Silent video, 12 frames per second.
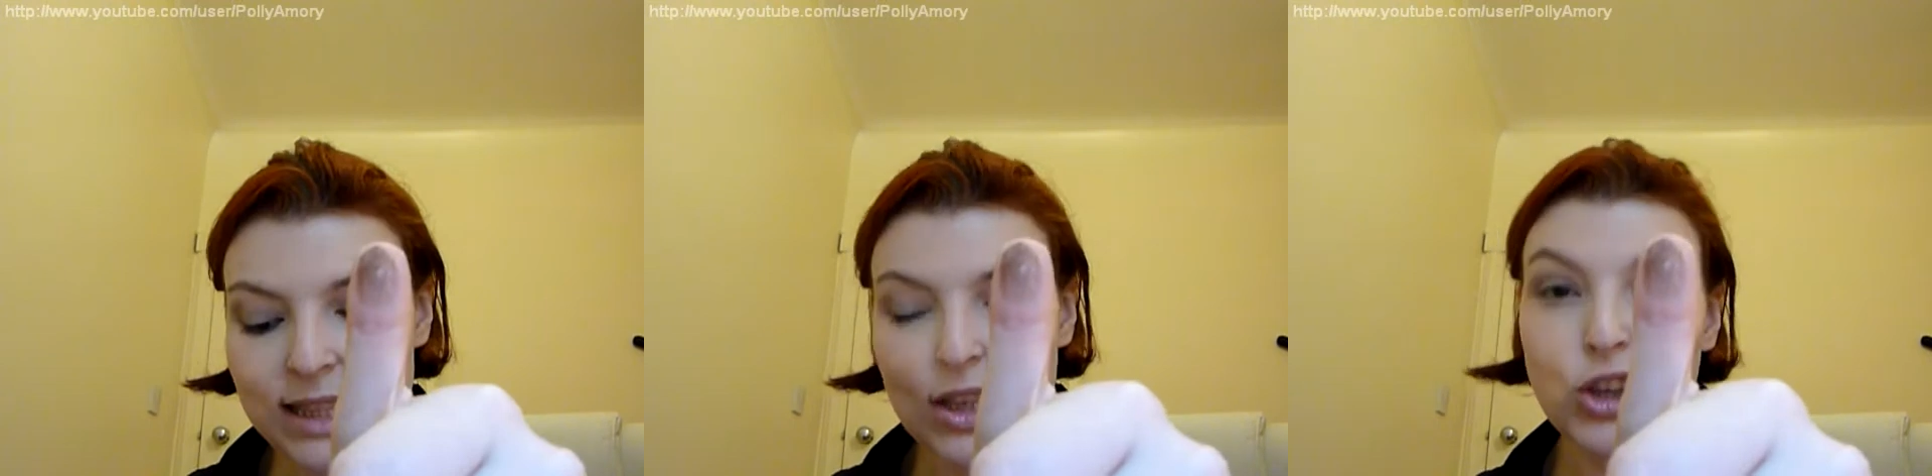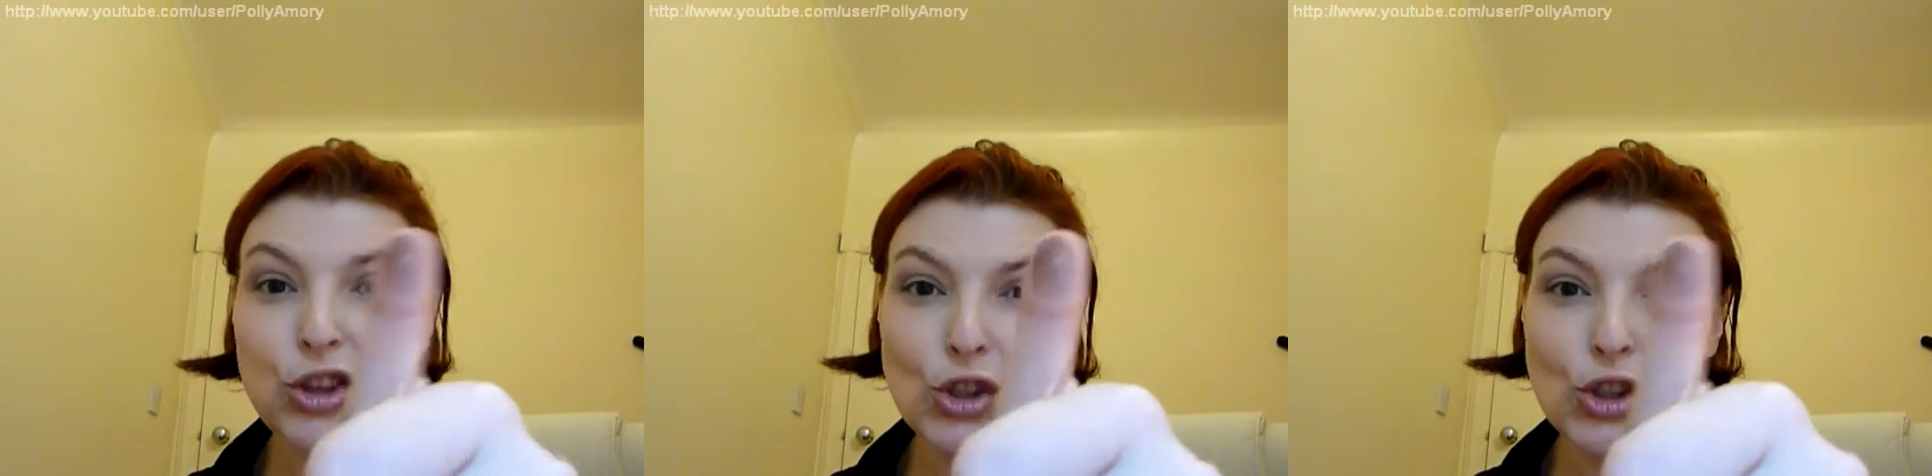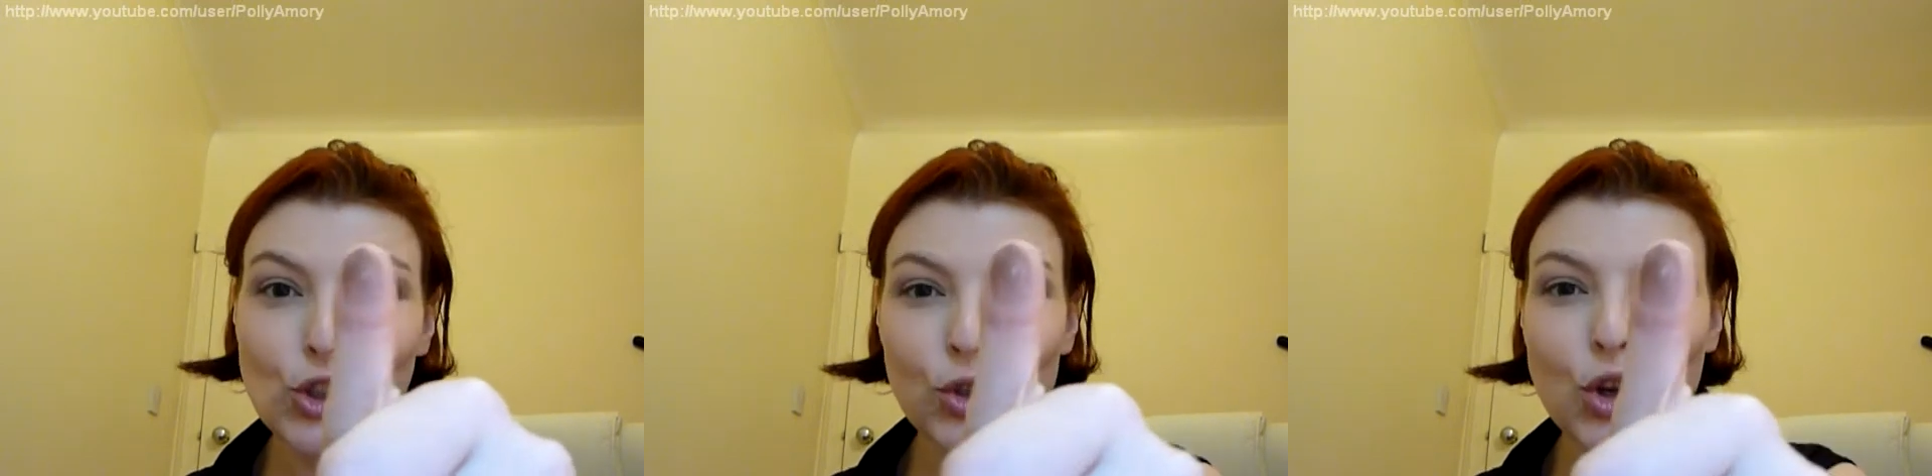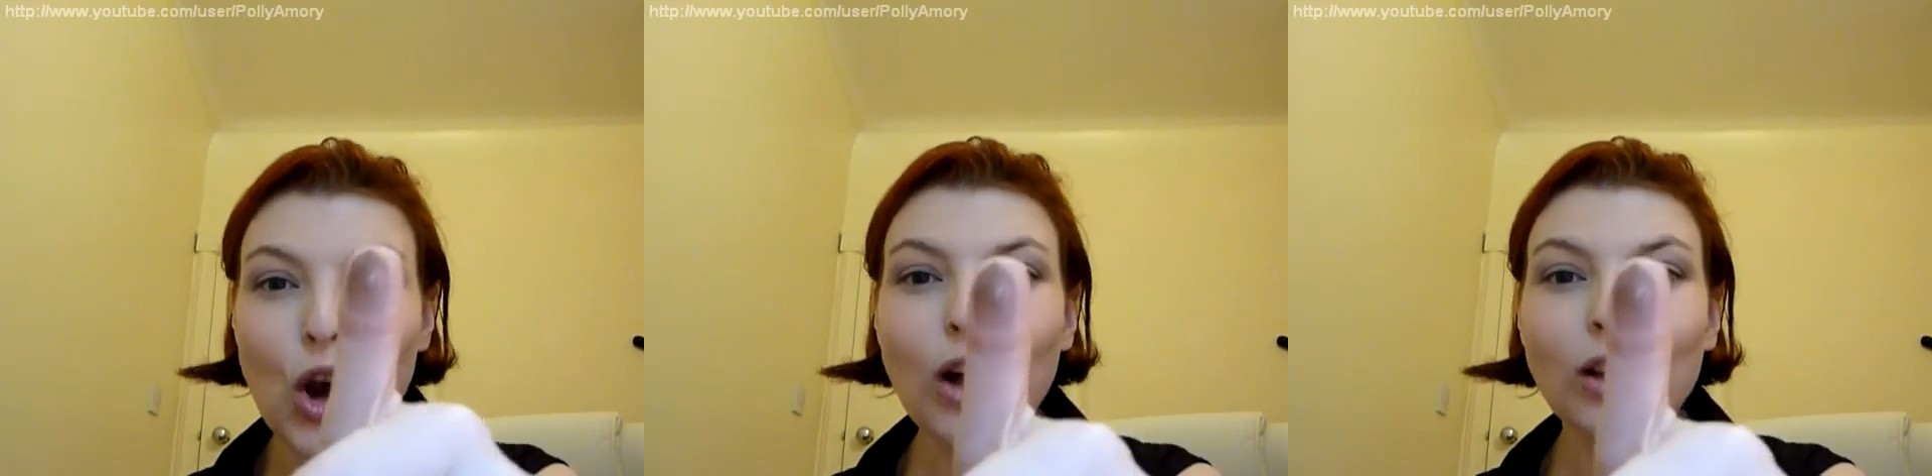It's
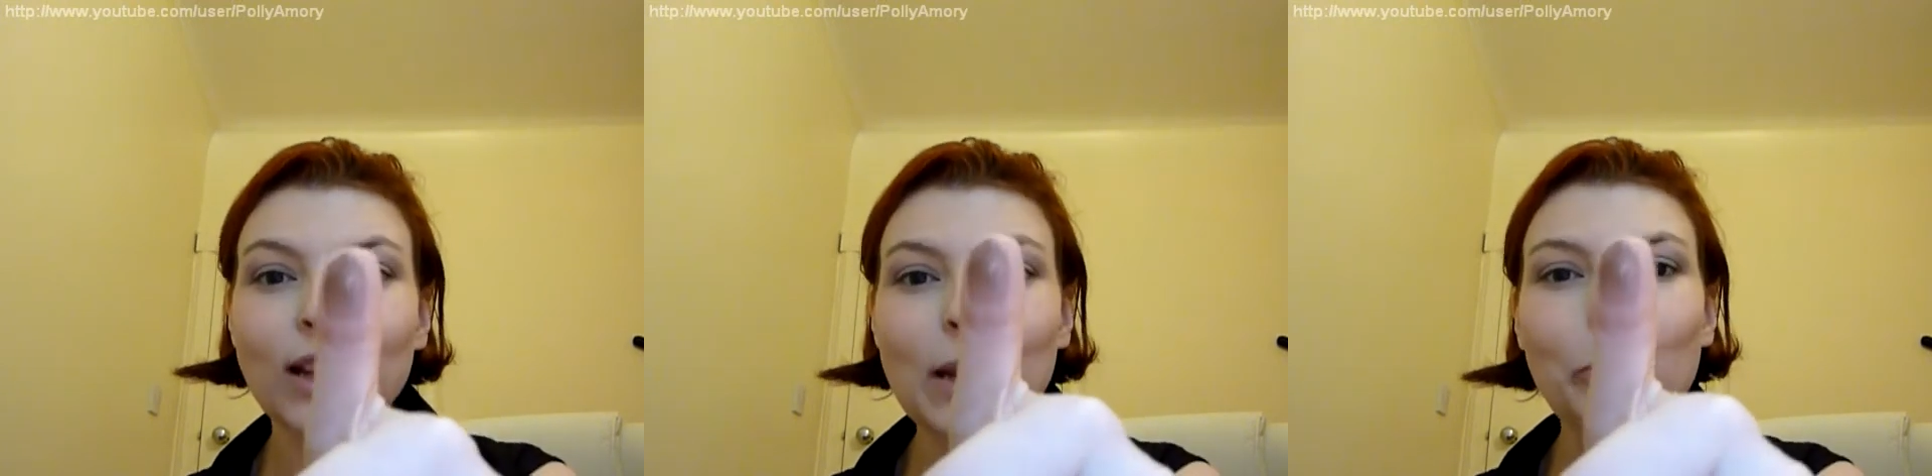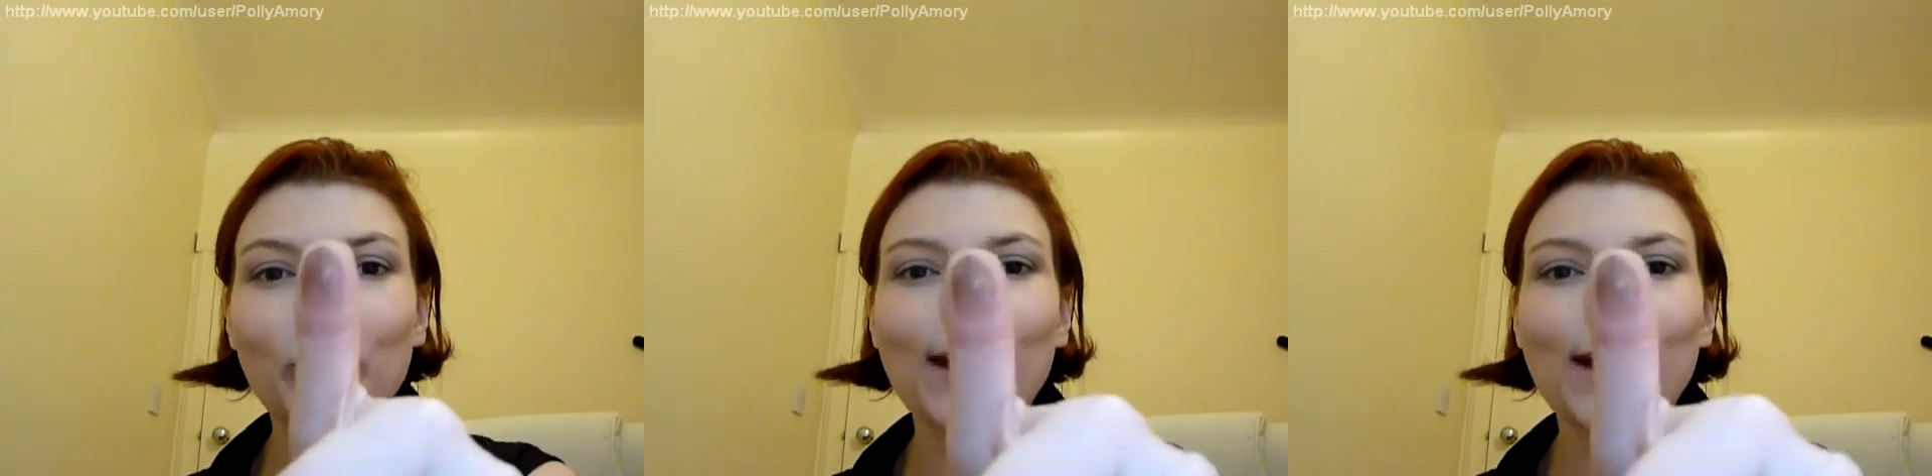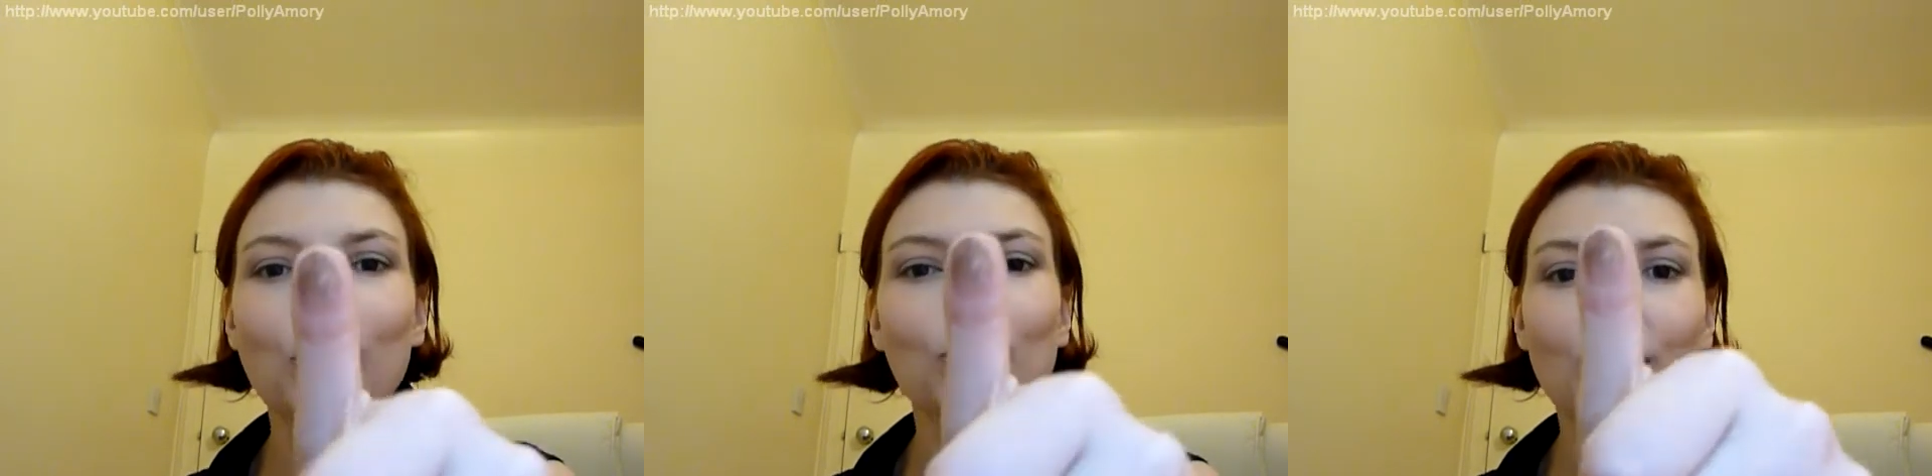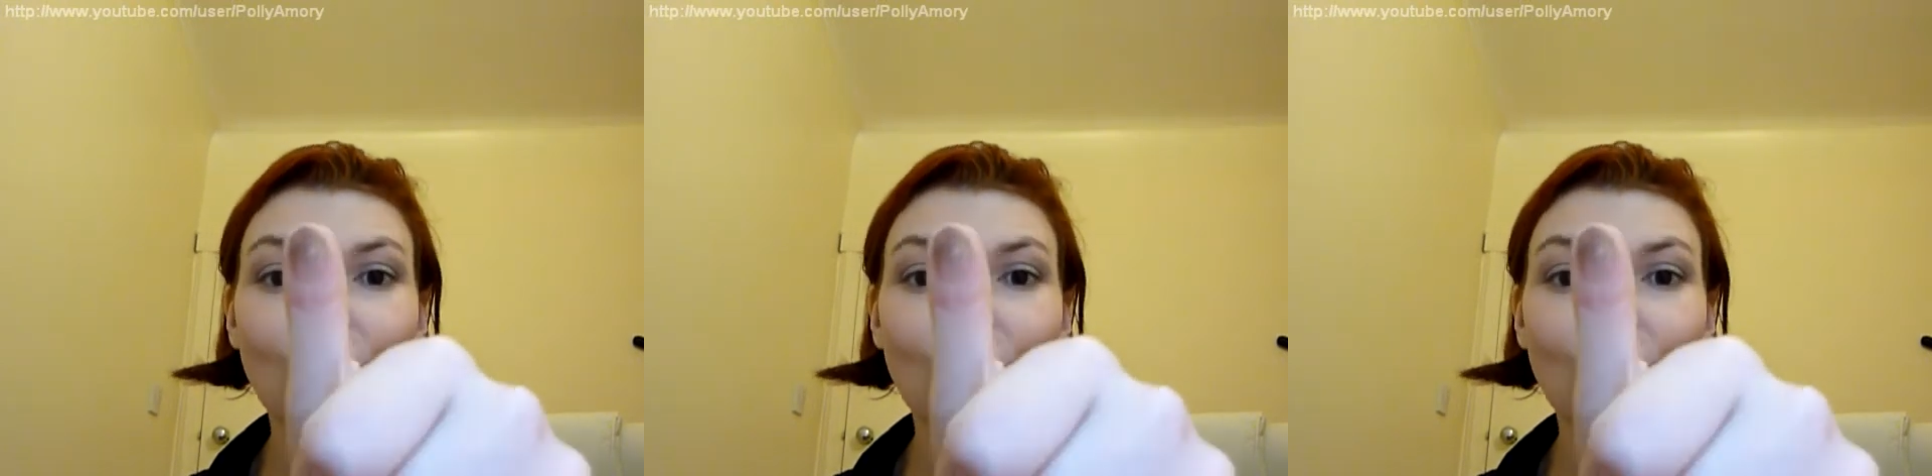chocolatey brown